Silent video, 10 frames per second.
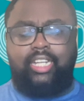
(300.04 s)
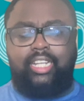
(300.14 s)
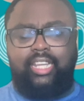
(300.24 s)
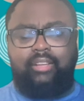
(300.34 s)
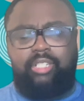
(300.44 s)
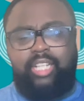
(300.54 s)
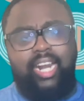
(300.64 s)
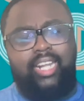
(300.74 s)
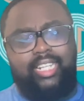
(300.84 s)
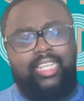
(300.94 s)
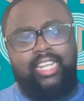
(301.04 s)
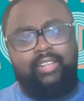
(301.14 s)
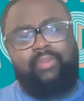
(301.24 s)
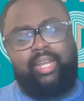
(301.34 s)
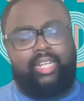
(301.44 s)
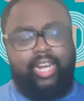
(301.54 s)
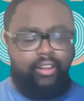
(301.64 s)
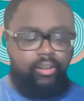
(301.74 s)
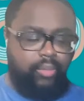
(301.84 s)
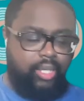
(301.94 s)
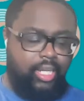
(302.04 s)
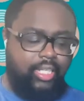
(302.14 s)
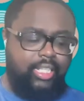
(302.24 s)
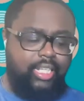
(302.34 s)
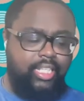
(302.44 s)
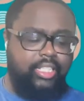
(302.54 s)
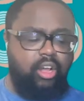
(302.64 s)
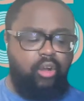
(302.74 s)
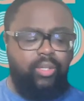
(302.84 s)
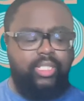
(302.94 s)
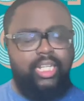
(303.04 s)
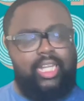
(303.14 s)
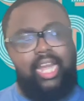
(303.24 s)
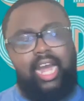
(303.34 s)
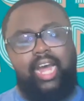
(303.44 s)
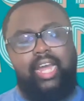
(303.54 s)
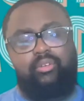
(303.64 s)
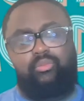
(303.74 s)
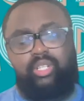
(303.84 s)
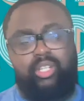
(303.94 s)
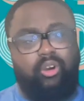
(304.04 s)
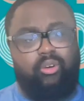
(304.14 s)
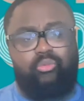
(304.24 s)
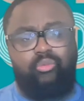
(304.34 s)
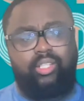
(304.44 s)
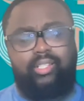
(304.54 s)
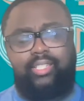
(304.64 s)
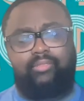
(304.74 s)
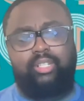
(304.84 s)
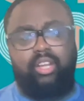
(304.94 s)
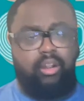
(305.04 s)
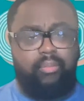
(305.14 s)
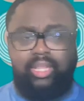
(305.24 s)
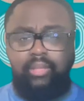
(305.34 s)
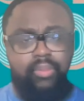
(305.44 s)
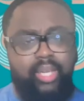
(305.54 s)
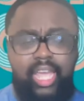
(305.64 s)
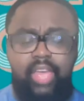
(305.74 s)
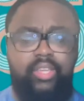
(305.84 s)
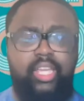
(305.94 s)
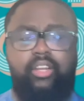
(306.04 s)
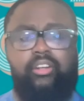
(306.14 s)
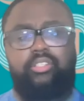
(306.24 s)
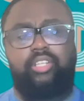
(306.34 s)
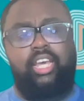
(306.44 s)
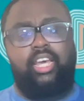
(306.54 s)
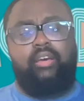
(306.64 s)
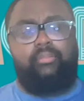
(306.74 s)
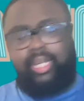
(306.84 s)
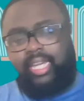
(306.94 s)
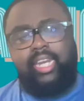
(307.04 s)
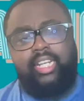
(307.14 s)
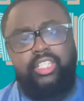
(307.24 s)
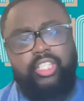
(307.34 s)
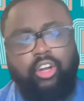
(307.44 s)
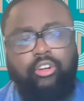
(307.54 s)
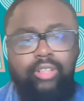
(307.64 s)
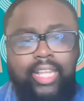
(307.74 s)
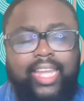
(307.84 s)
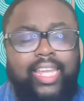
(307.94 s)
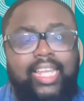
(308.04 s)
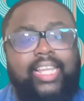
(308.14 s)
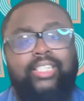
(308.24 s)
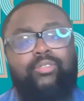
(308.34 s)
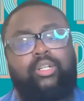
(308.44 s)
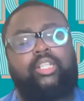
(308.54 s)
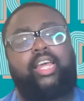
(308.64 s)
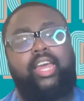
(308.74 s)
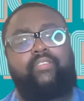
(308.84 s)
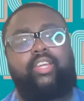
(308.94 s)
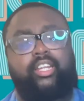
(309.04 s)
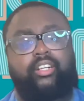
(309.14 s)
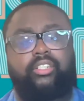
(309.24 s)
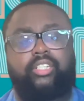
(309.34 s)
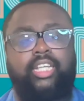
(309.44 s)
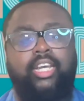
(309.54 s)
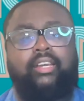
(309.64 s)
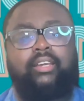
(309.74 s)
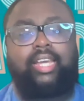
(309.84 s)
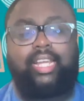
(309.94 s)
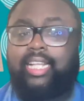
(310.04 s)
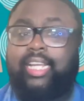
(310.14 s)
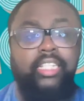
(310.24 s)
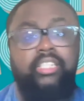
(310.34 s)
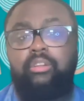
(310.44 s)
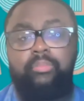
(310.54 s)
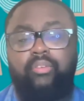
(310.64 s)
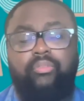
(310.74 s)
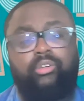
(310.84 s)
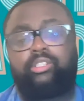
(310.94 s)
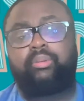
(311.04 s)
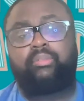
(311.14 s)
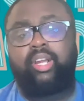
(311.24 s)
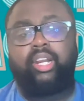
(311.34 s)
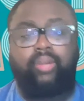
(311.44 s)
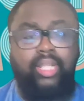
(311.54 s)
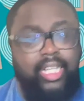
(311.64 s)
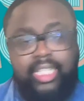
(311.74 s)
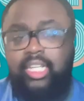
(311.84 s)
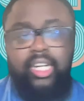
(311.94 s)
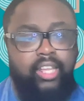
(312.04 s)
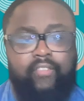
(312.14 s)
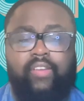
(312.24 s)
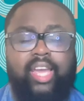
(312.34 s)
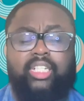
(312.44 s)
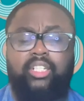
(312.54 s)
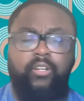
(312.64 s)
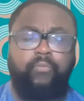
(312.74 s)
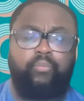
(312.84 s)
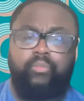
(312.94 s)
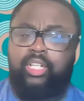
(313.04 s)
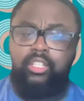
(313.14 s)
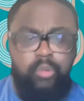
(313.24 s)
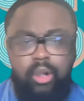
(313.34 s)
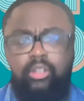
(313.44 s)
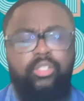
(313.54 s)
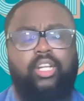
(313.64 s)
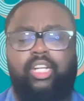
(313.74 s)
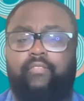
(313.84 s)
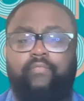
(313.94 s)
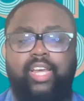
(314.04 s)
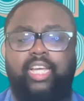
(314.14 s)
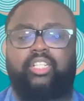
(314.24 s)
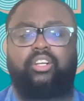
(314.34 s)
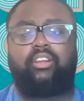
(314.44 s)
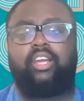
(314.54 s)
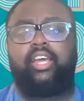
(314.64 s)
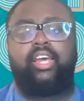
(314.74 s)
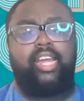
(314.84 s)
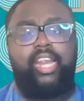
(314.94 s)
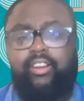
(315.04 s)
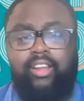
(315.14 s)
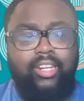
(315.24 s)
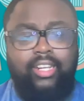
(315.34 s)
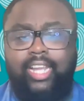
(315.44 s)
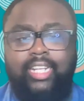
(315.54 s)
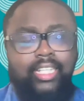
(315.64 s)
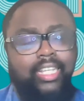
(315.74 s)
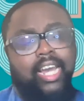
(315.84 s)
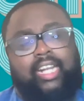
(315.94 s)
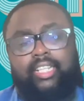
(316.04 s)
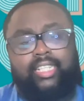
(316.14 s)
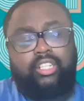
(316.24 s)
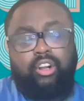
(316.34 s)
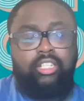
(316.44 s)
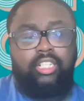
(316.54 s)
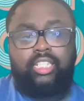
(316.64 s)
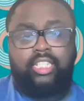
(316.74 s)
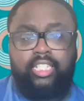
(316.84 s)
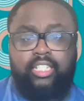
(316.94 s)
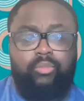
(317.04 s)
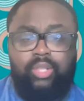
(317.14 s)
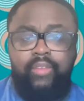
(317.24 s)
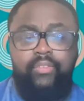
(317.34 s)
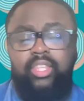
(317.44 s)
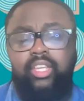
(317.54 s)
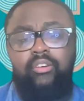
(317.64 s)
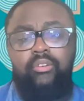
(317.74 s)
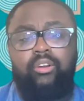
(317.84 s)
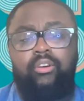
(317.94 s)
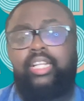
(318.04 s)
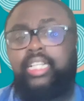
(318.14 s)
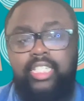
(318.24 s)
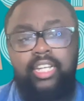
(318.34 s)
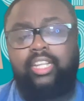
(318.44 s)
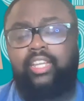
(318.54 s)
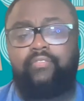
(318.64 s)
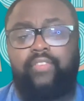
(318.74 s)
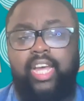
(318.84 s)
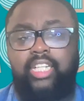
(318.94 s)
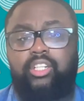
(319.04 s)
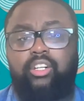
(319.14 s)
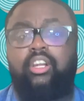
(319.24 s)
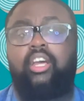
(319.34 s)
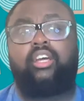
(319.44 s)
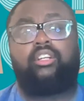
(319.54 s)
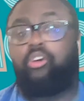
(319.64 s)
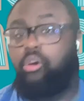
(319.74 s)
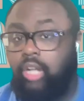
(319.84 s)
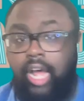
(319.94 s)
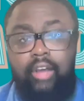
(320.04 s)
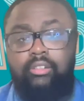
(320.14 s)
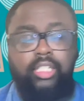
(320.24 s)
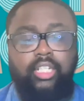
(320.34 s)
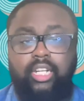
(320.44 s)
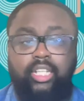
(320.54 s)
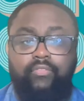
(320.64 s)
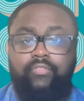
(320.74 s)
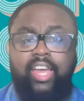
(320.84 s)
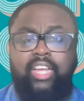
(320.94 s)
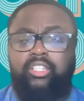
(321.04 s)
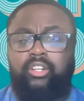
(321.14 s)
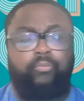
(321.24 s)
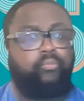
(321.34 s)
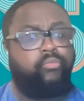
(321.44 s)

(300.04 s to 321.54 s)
out to him. Shout out to Kenny Bednarek because he's always the guy who we don't really we talk about the big heavy hitters, but Kenny showed that he is one of the heavy hitters and that he's going to be a force to be reckoned with. He's going to get faster. Tebogo's going to get faster. Erriyon Knighton, he got a late start to the season with everything going on. He's going to get faster. Noah Lyles is going to get faster.